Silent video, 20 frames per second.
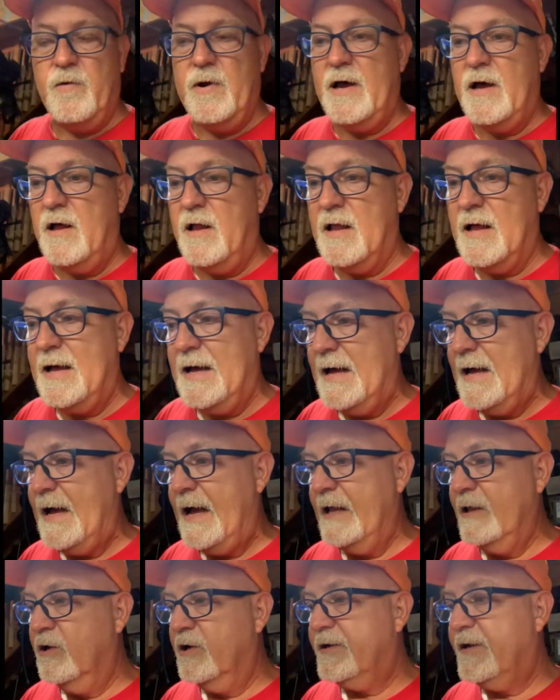Well,
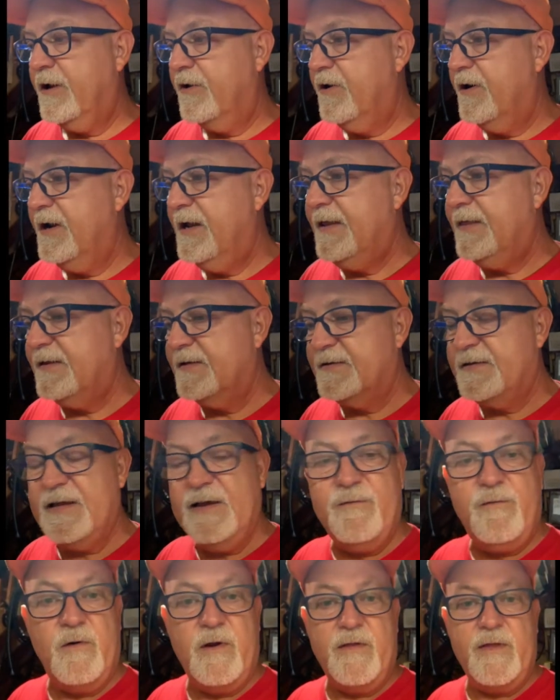I looked underneath to see
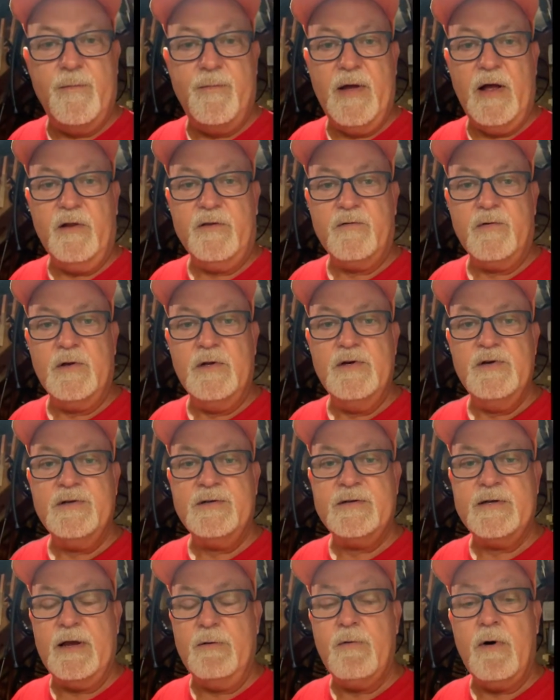if one of the belts were
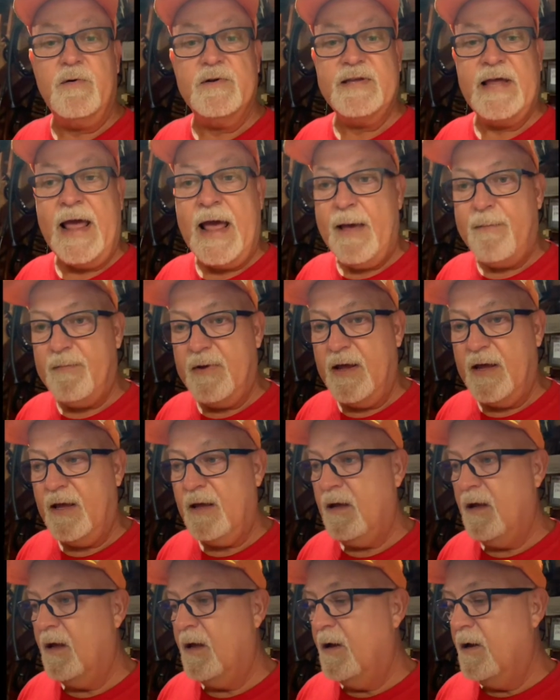loose and what was happening
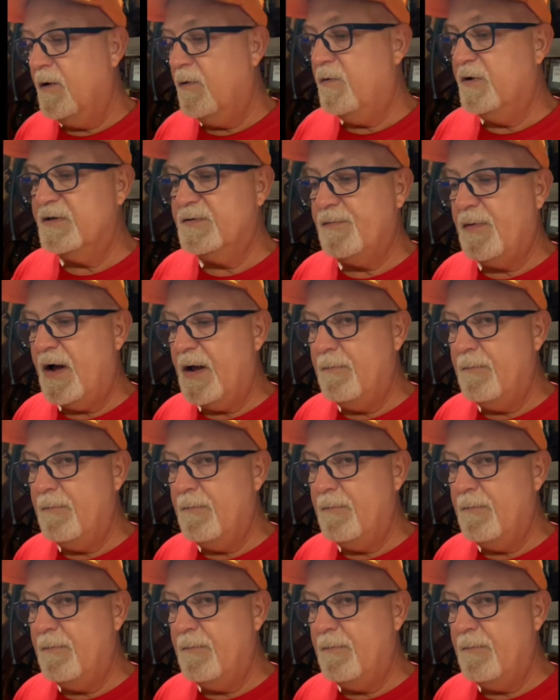was my